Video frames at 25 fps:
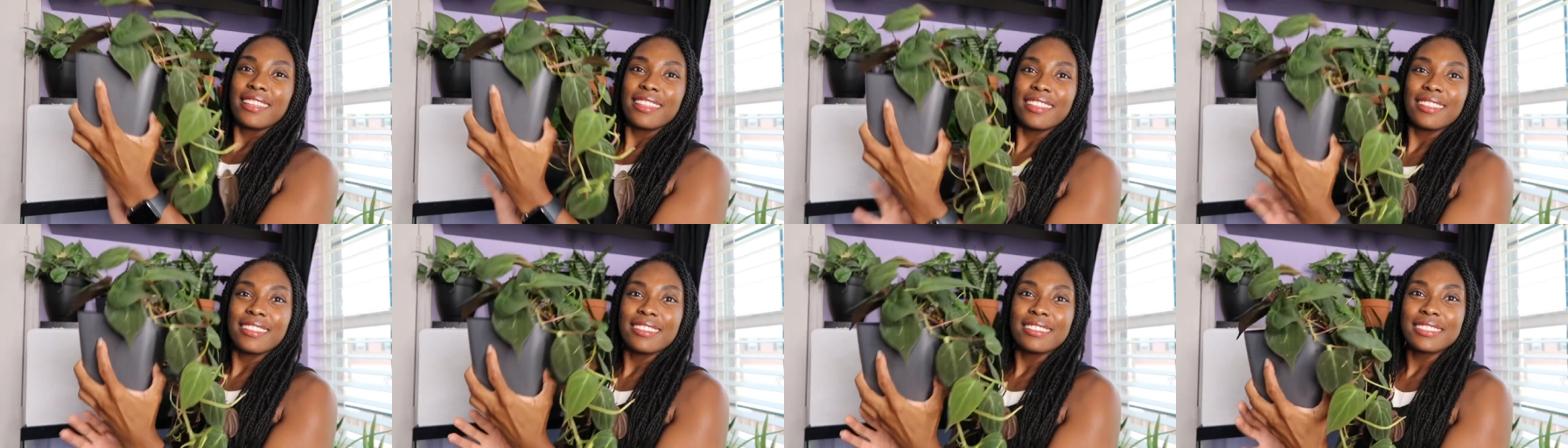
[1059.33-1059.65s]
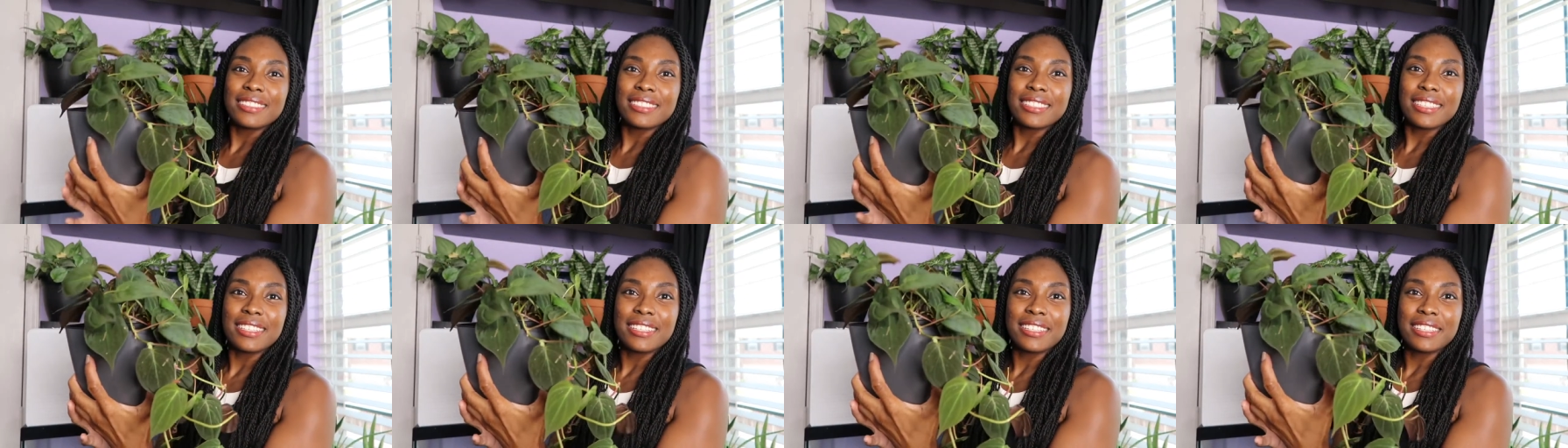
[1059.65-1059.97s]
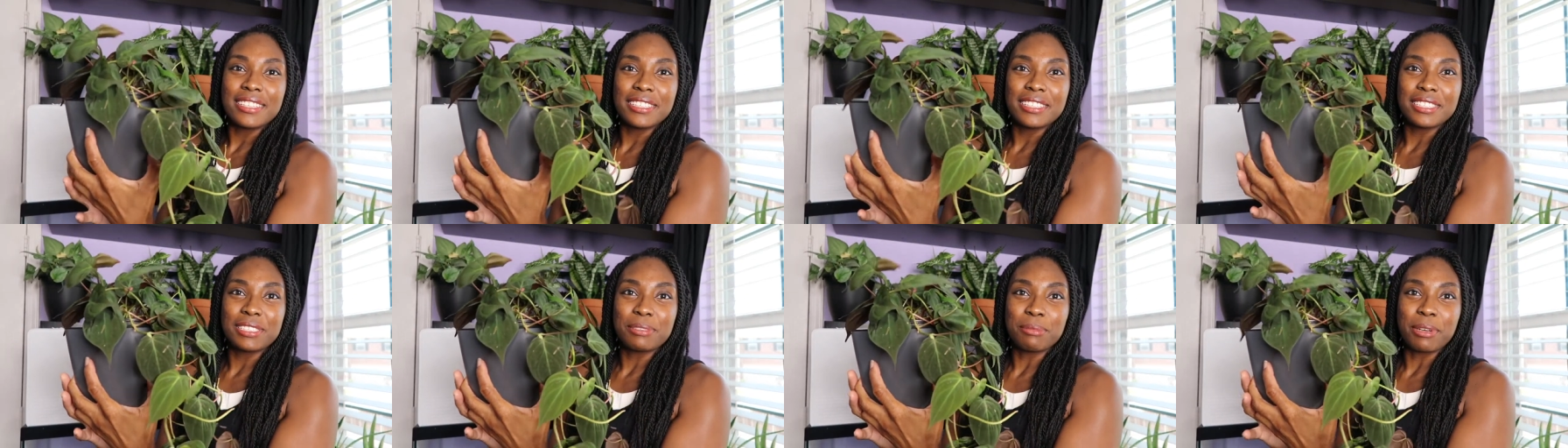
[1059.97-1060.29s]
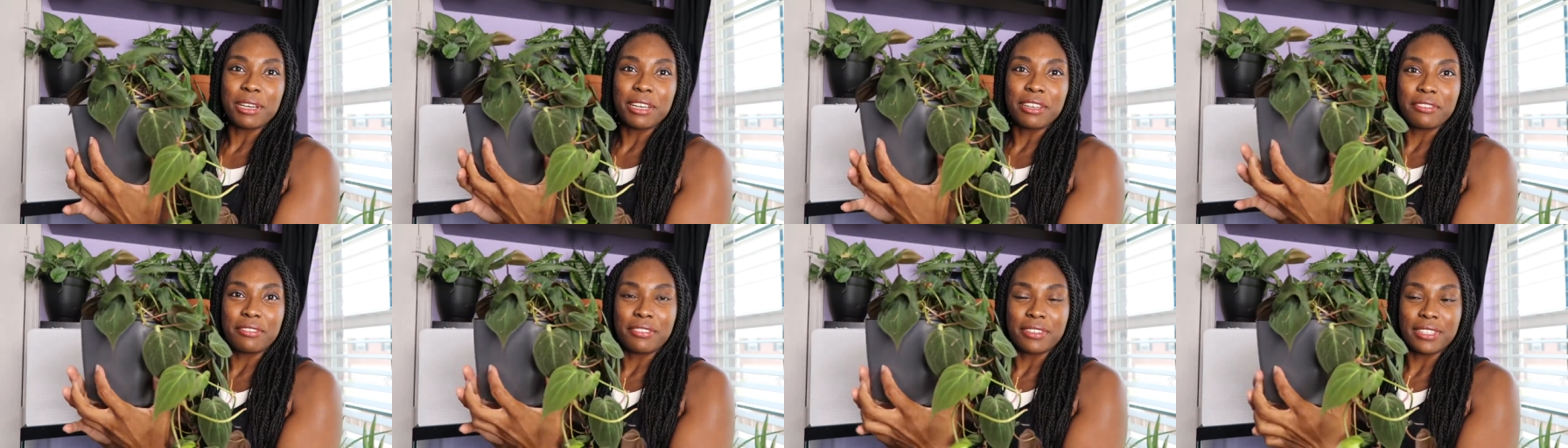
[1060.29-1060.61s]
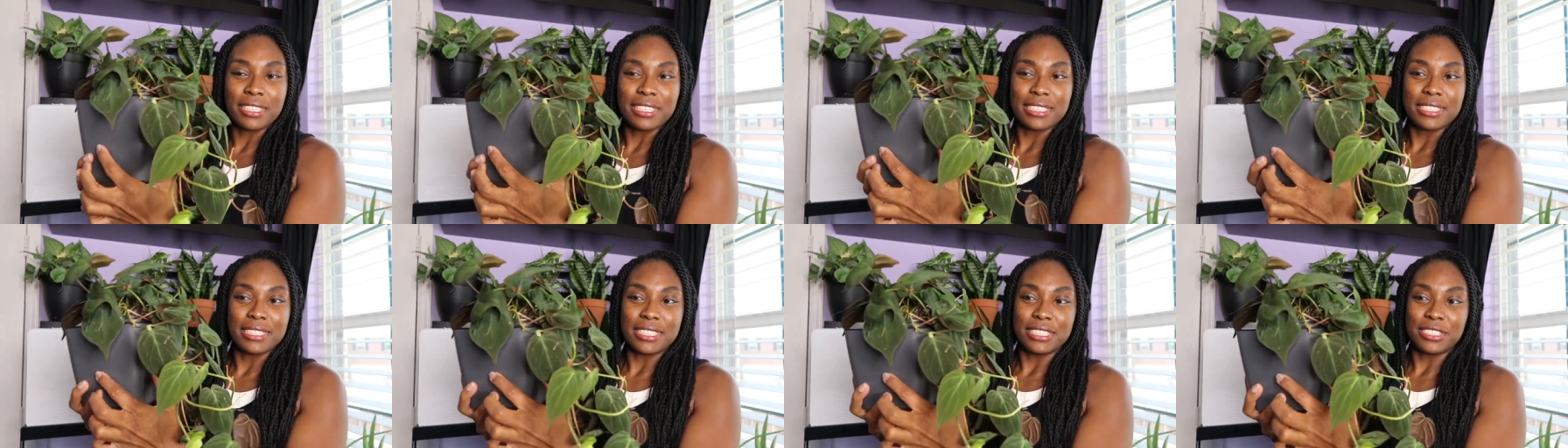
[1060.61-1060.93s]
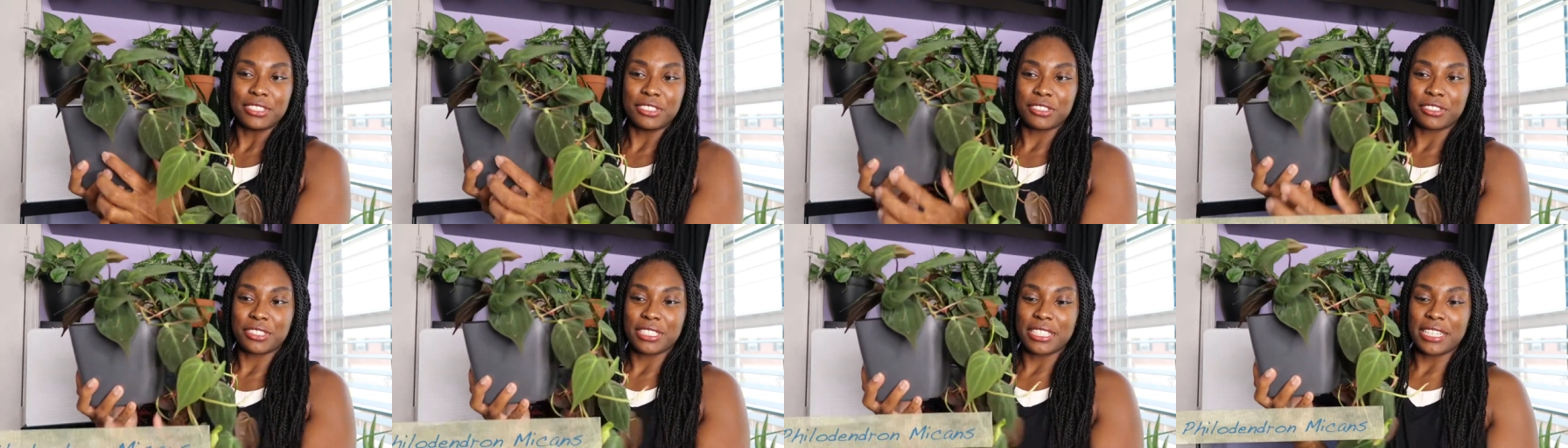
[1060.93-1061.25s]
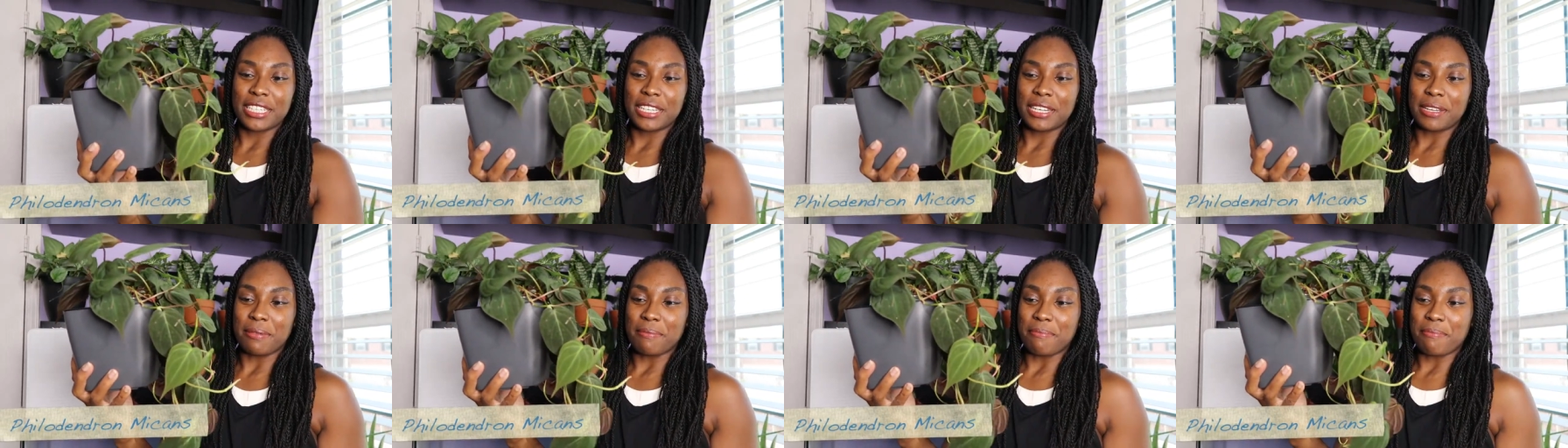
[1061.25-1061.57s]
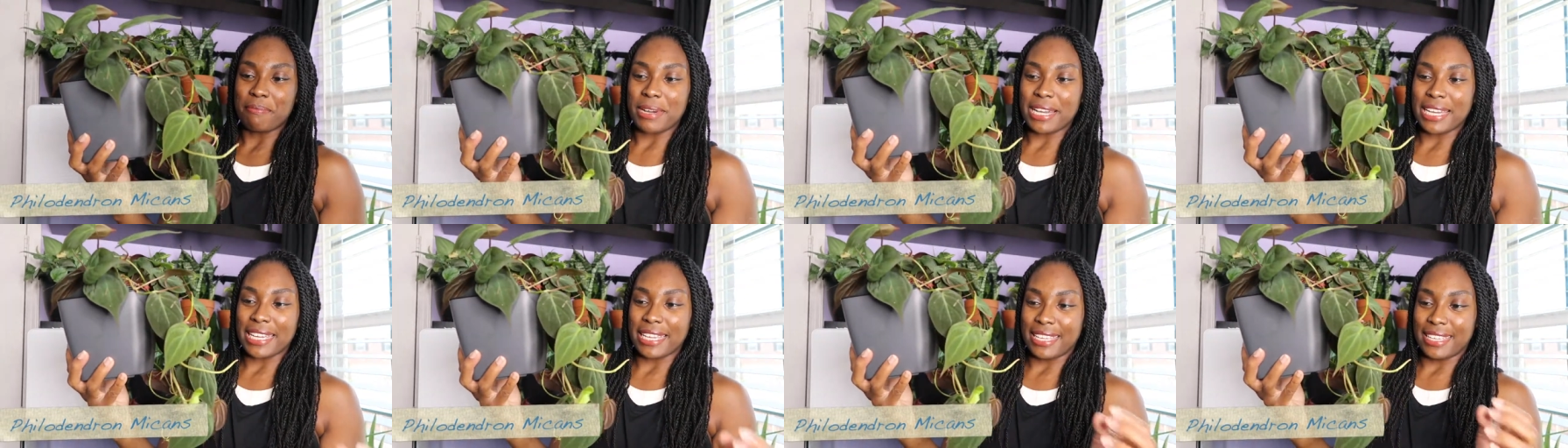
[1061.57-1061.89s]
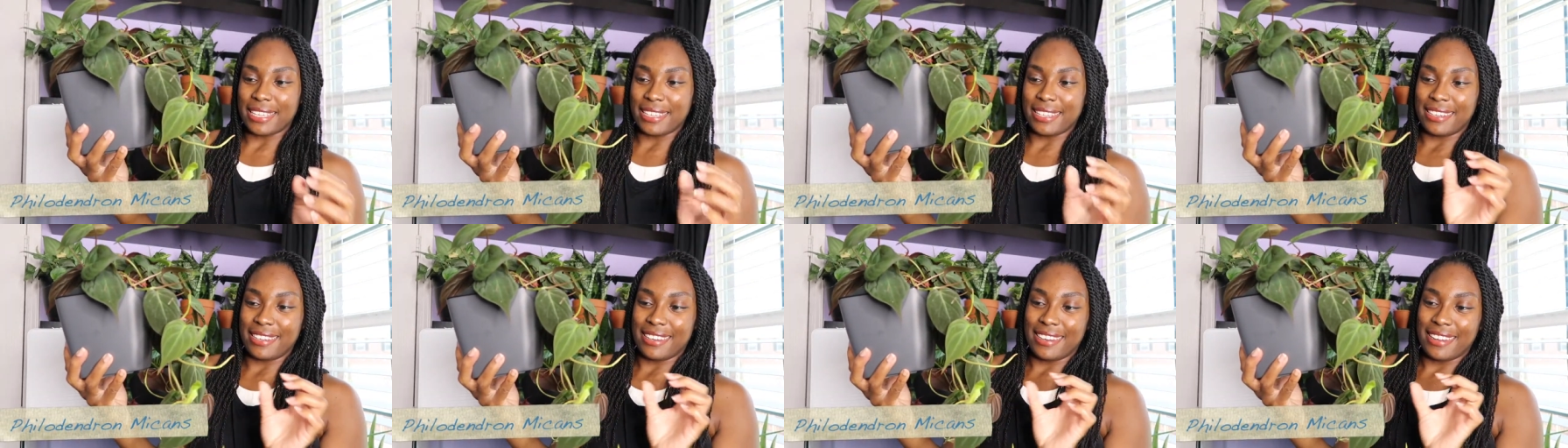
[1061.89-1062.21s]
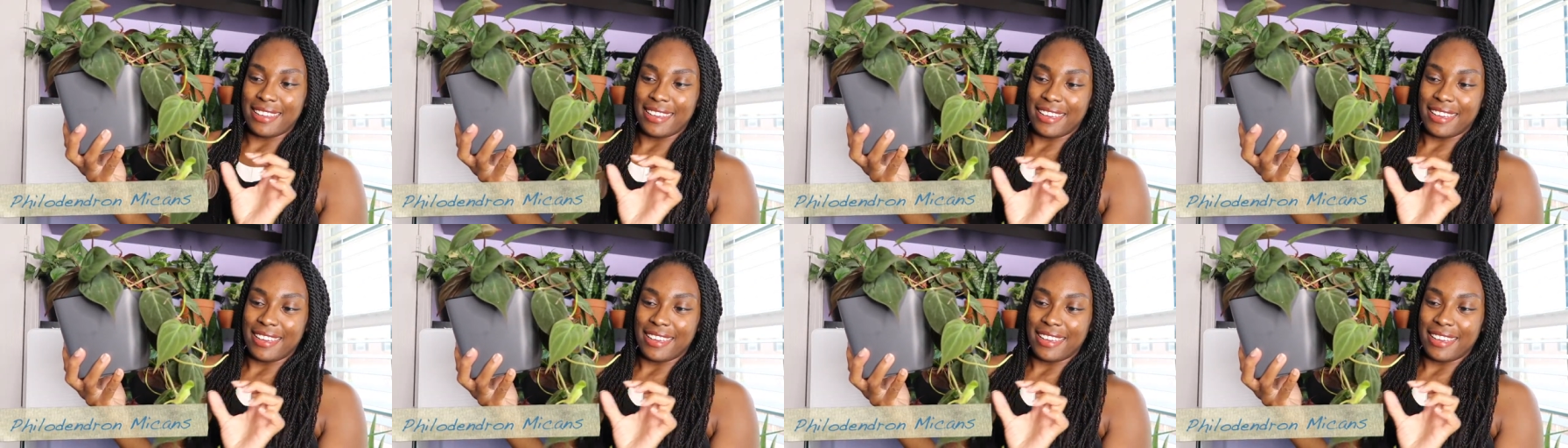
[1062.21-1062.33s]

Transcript: This is my Philodendron Mican,